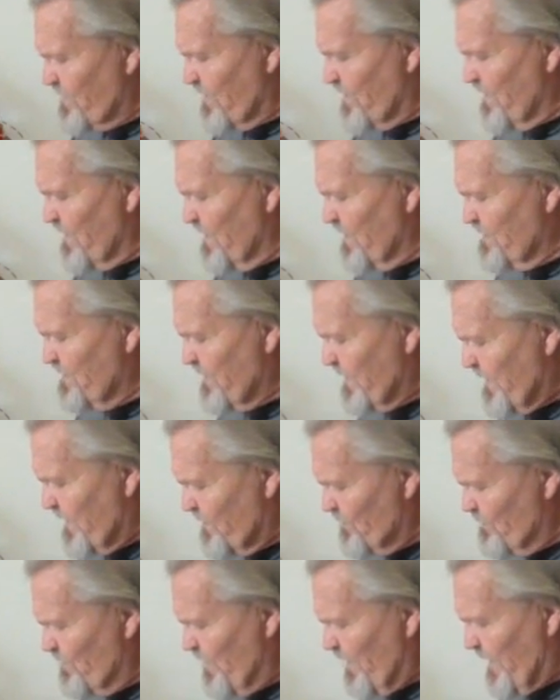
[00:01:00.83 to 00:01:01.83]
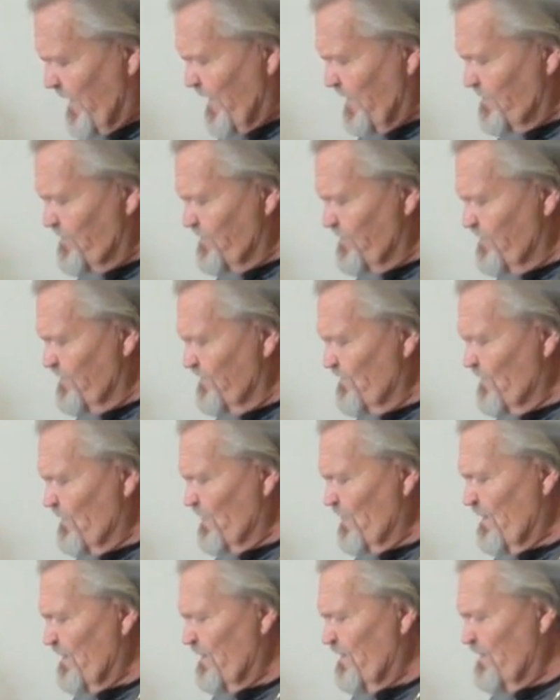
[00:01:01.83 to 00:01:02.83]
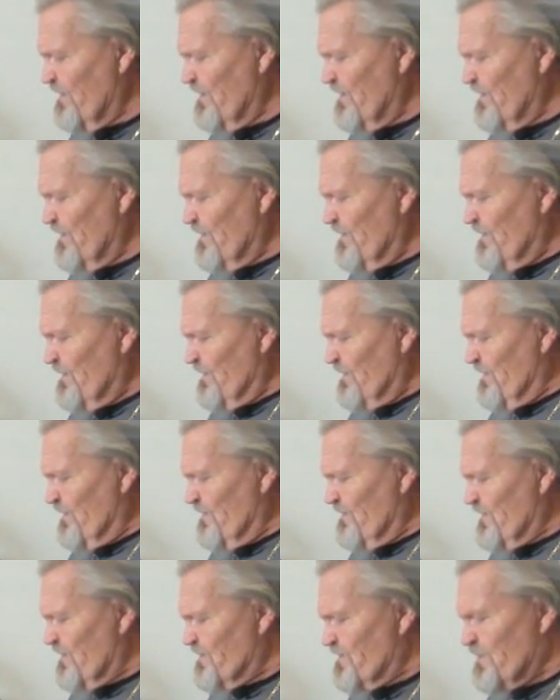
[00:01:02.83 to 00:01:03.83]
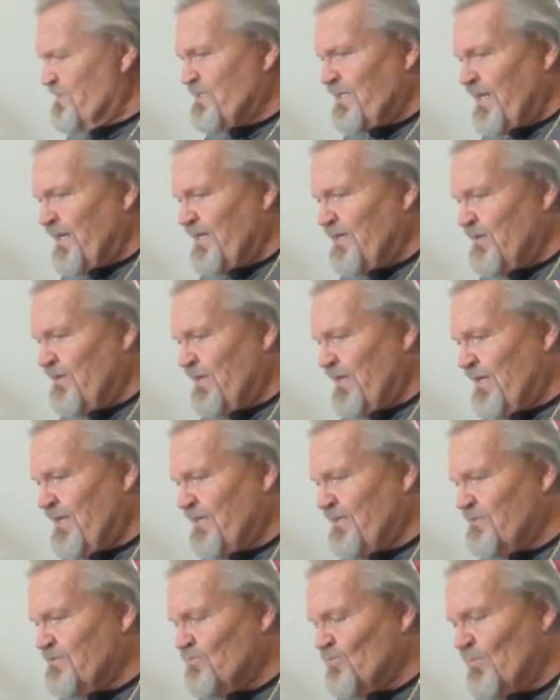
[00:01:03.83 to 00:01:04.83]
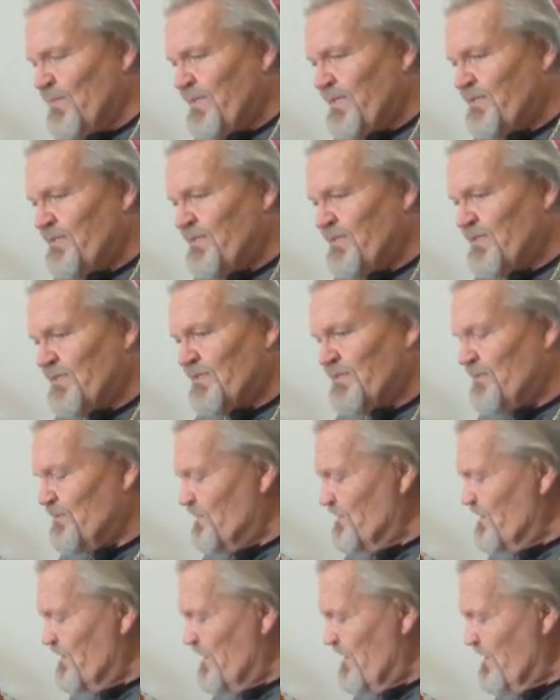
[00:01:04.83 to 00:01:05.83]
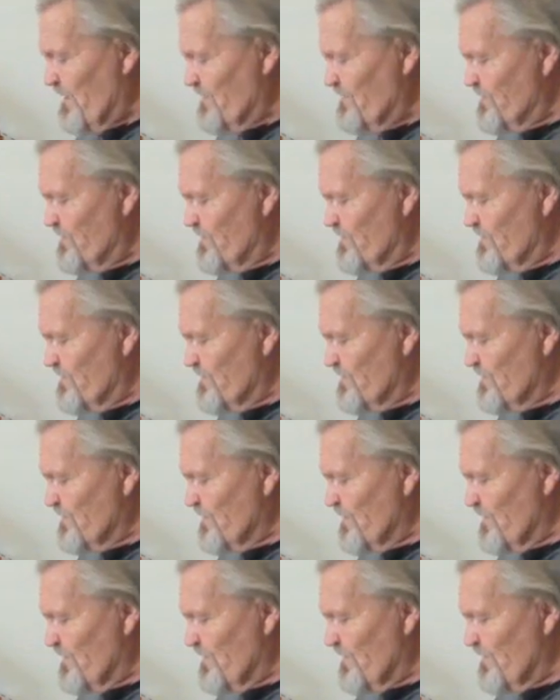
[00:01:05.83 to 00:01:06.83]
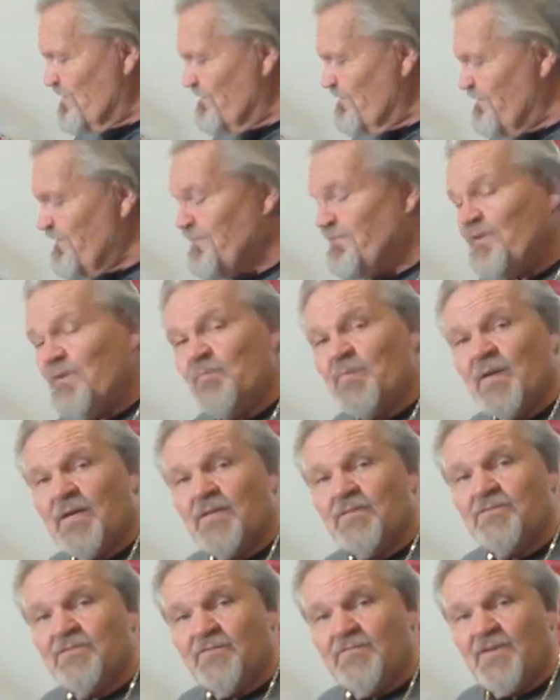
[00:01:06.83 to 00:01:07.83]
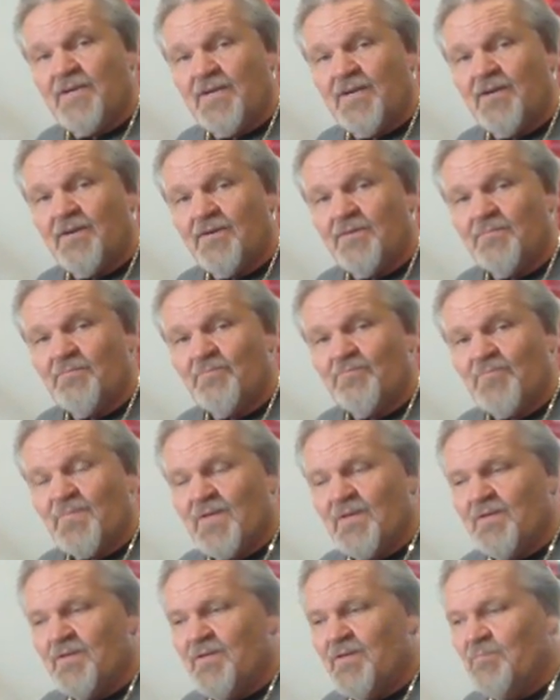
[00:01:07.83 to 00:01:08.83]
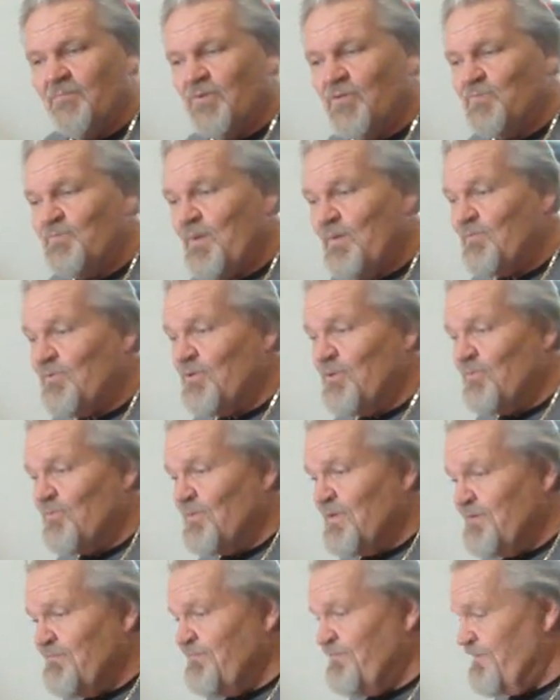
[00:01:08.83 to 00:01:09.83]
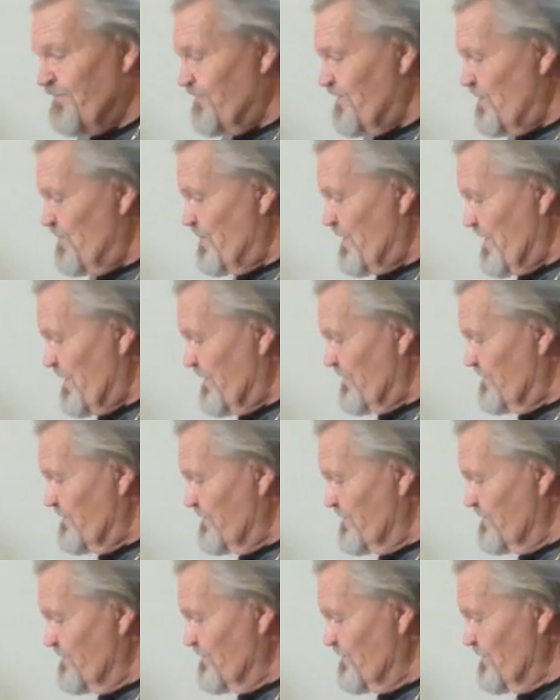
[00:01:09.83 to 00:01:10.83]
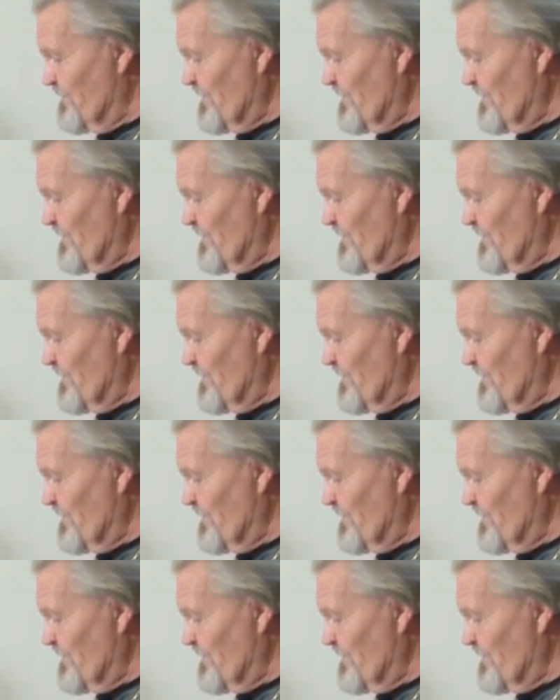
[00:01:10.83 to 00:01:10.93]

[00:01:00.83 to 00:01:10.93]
the contact patch that the tire has when it has 50 pounds of air. And most people don't run 50 pounds,